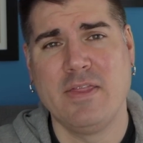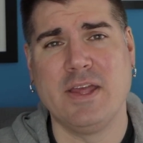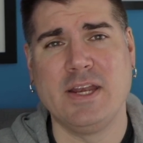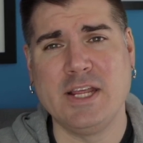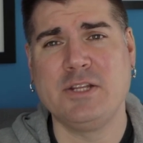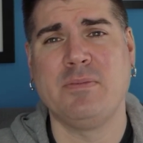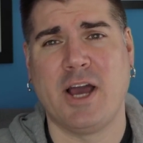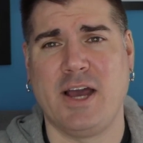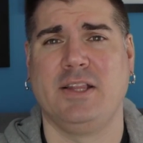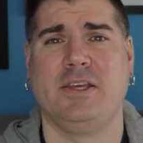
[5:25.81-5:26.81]
They need to be
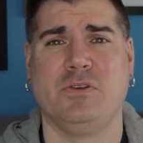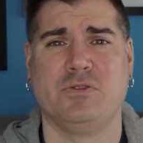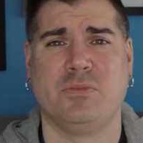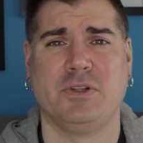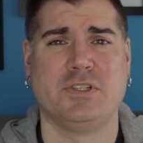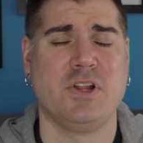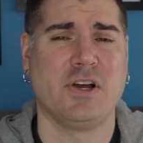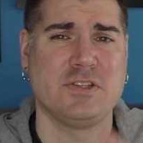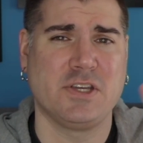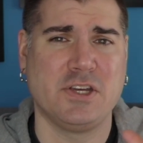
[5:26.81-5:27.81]
highly usable. It's
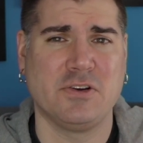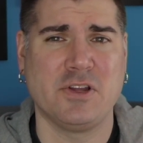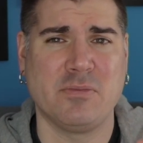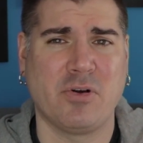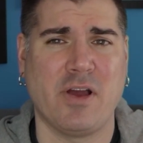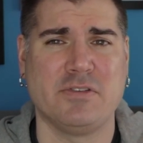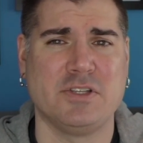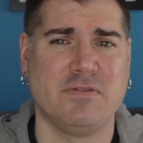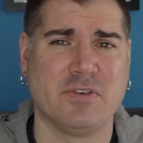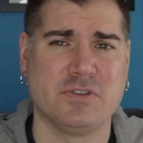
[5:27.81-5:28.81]
not security and
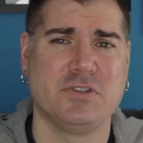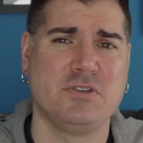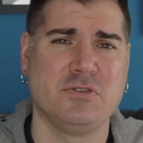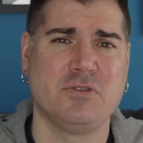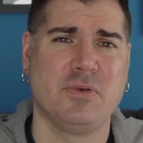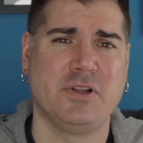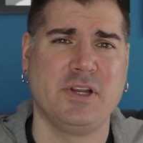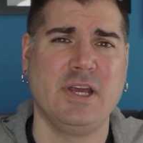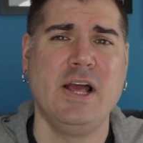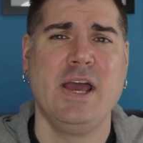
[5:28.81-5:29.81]
privacy versus
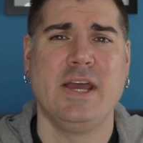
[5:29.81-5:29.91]
usability.